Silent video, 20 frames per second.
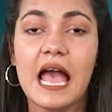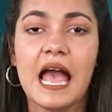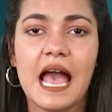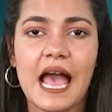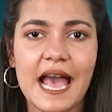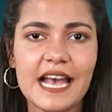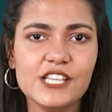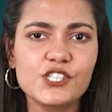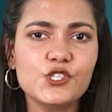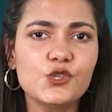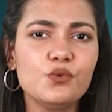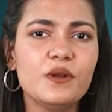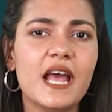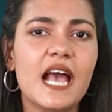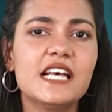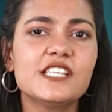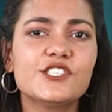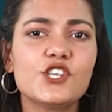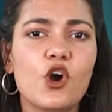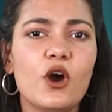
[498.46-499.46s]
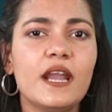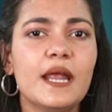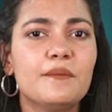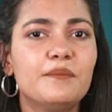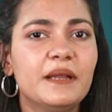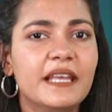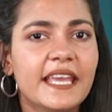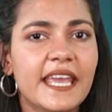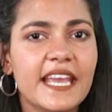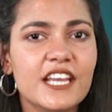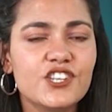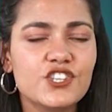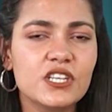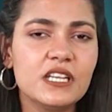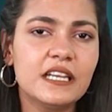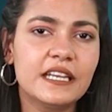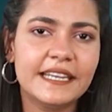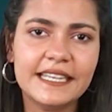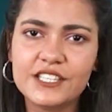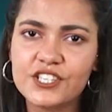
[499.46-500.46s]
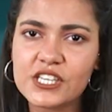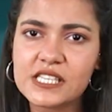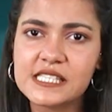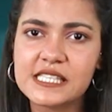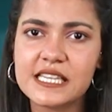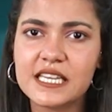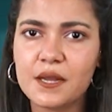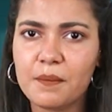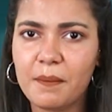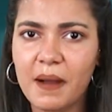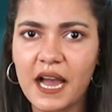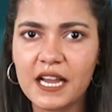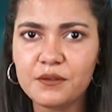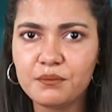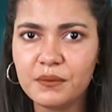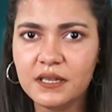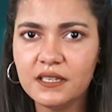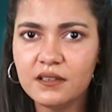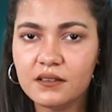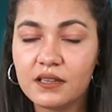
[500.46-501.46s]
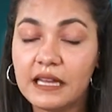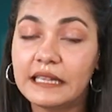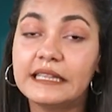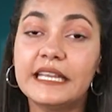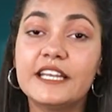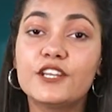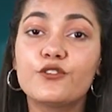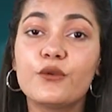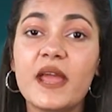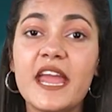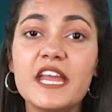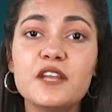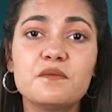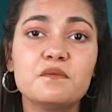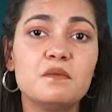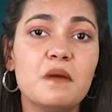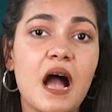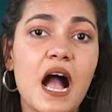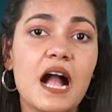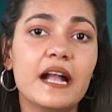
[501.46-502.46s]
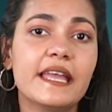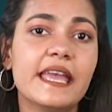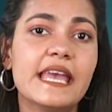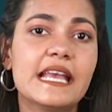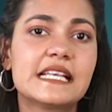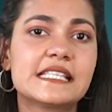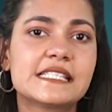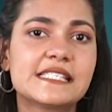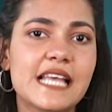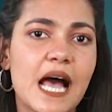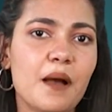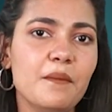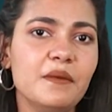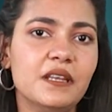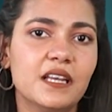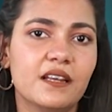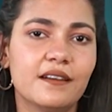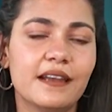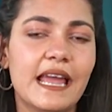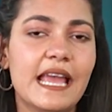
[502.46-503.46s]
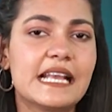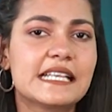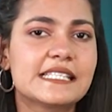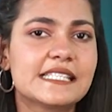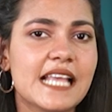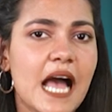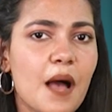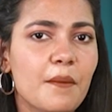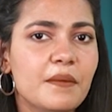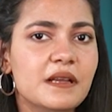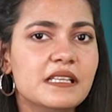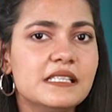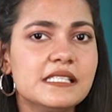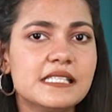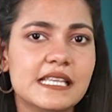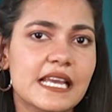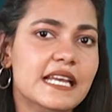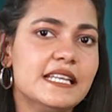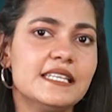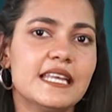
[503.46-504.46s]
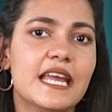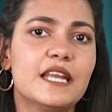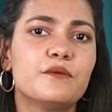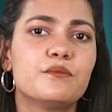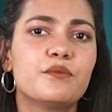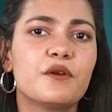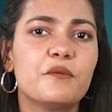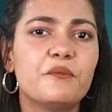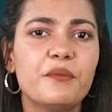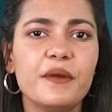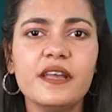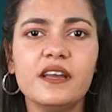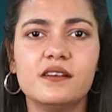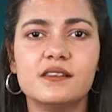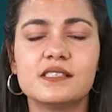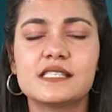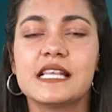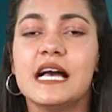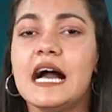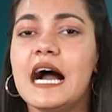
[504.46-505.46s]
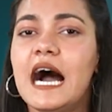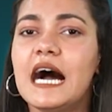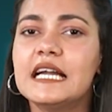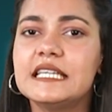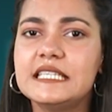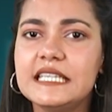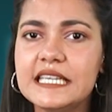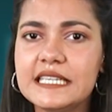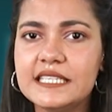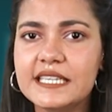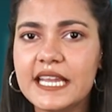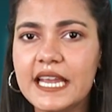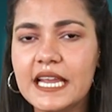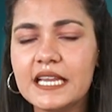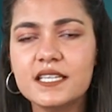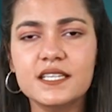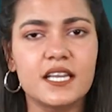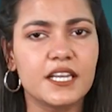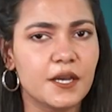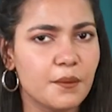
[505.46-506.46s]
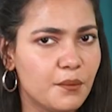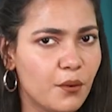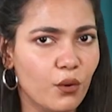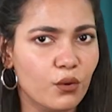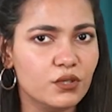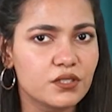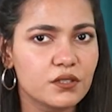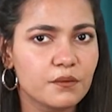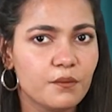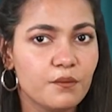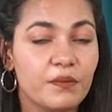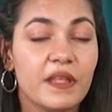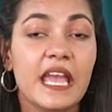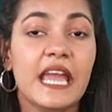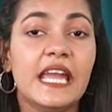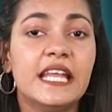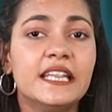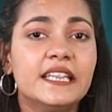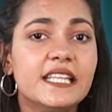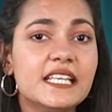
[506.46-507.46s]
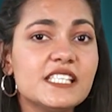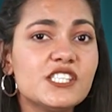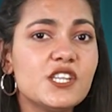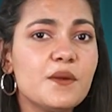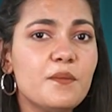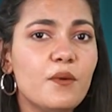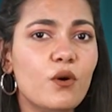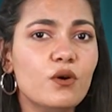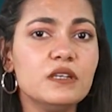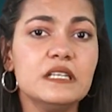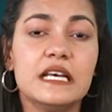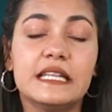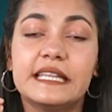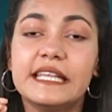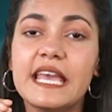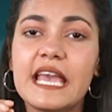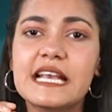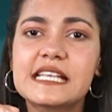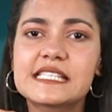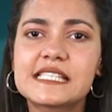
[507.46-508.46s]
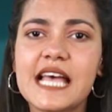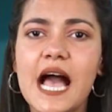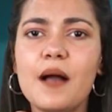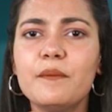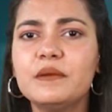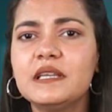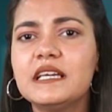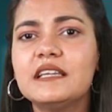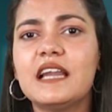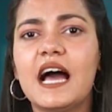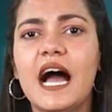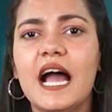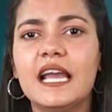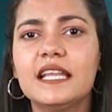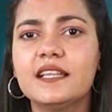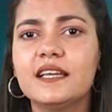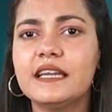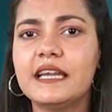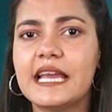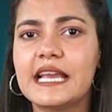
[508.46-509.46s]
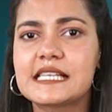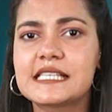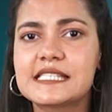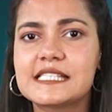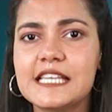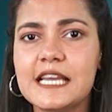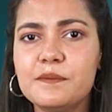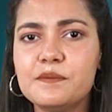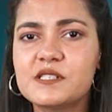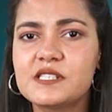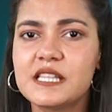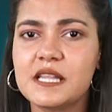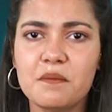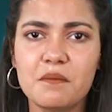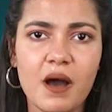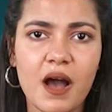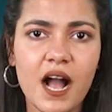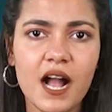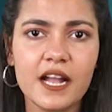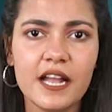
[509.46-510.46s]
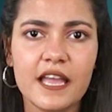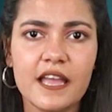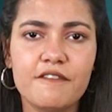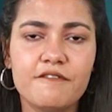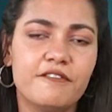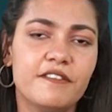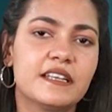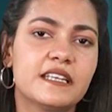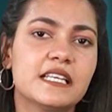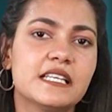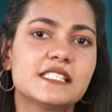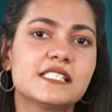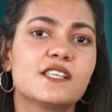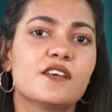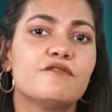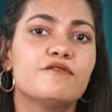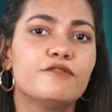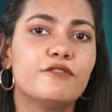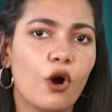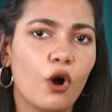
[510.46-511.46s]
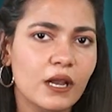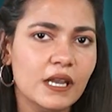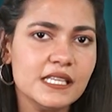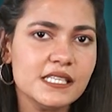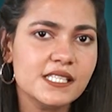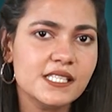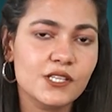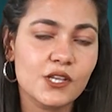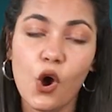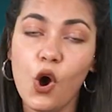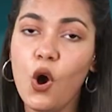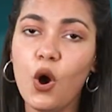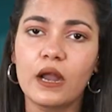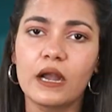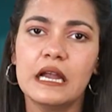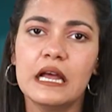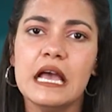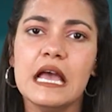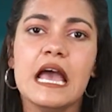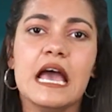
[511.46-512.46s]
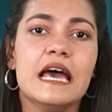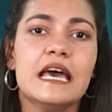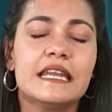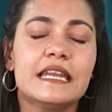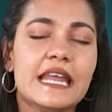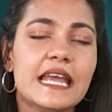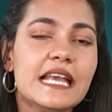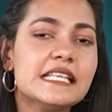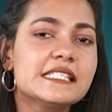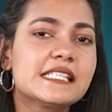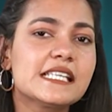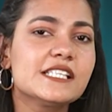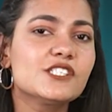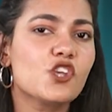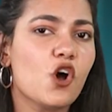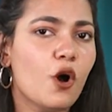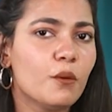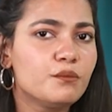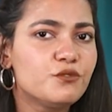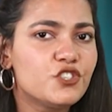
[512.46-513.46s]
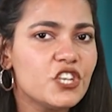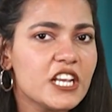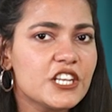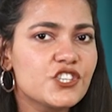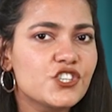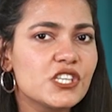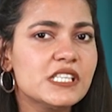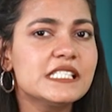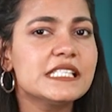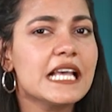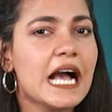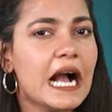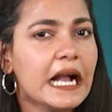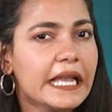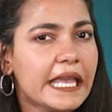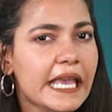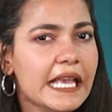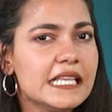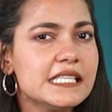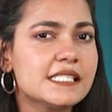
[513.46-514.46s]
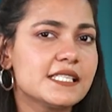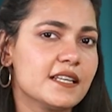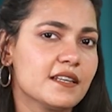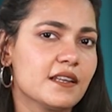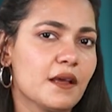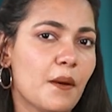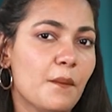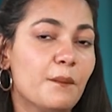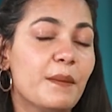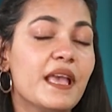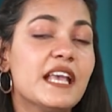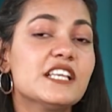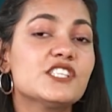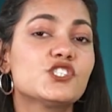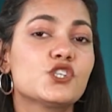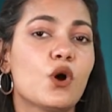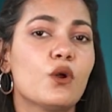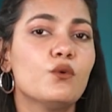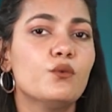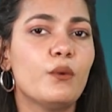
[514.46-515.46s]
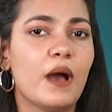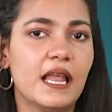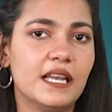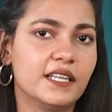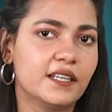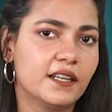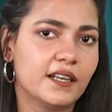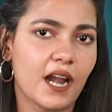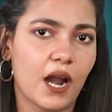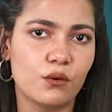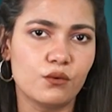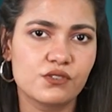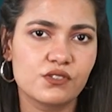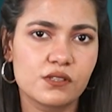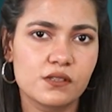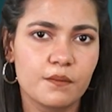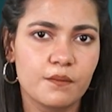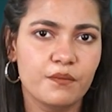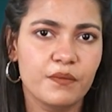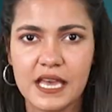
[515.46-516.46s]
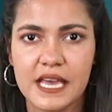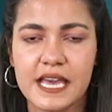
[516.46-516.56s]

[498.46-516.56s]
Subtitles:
As soon as your application reaches the department, the trademark examiner examines it and prepares a detailed report. In this report, the examiner either accepts the mark if it is flawless or raises objections against it based on valid grounds.